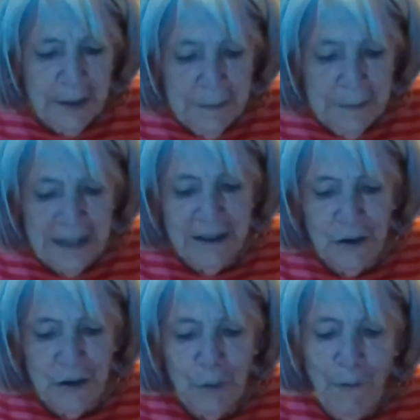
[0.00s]
were
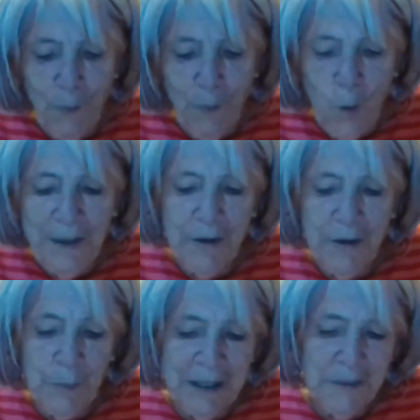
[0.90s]
committed to reforming
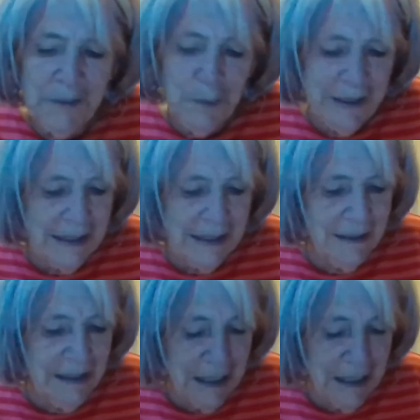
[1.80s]
the present
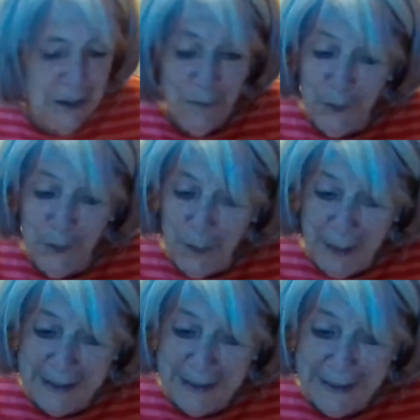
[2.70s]
political system for the
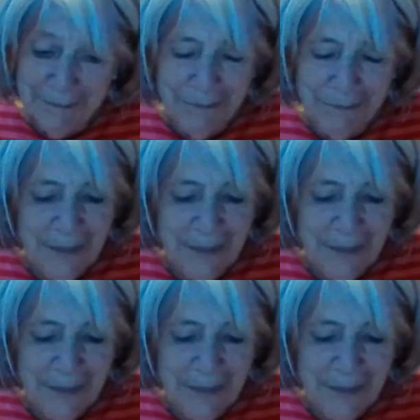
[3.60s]
better.